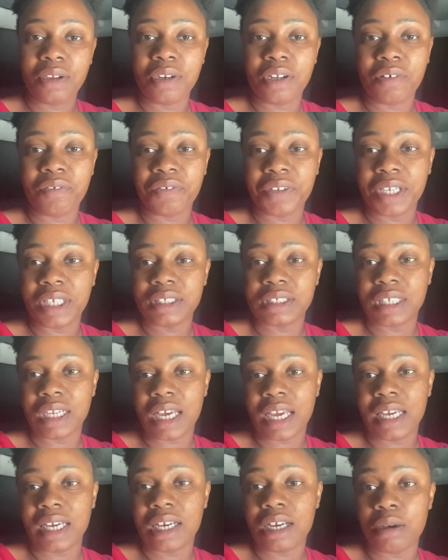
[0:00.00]
Don't forget to
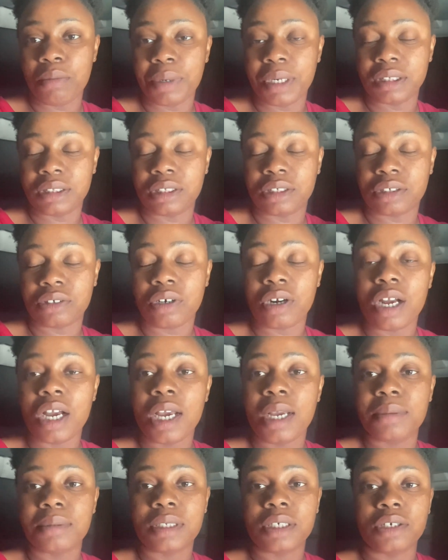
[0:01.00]
like, comment, and
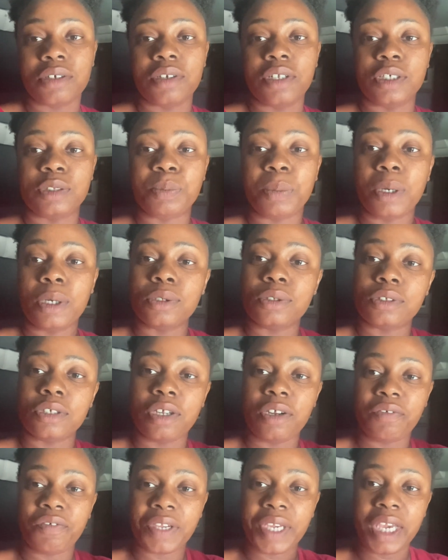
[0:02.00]
subscribe. Turn on those post
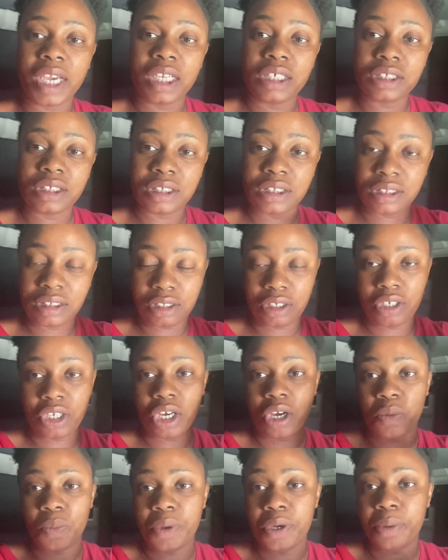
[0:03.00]
notifications so
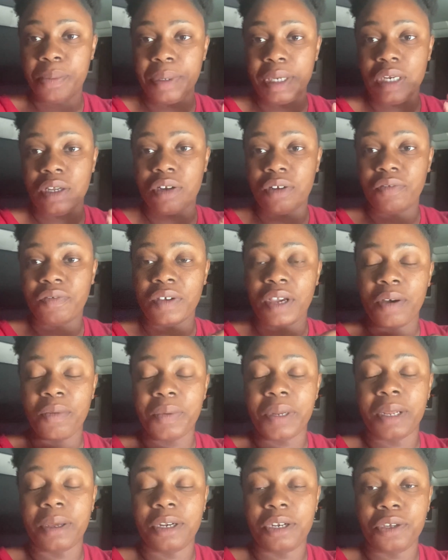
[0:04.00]
y'all will be notified
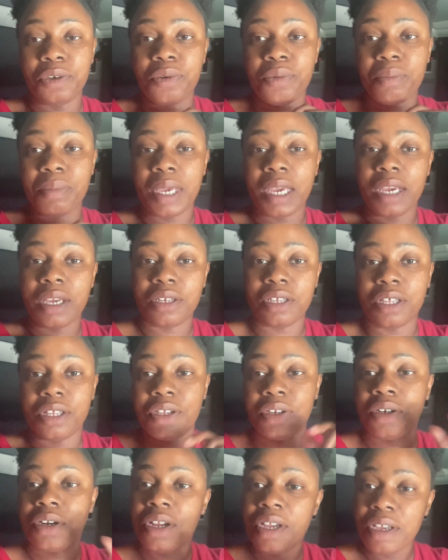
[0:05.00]
when I do make
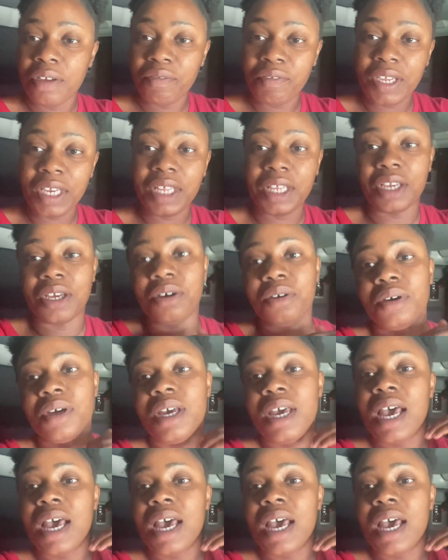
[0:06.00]
another video.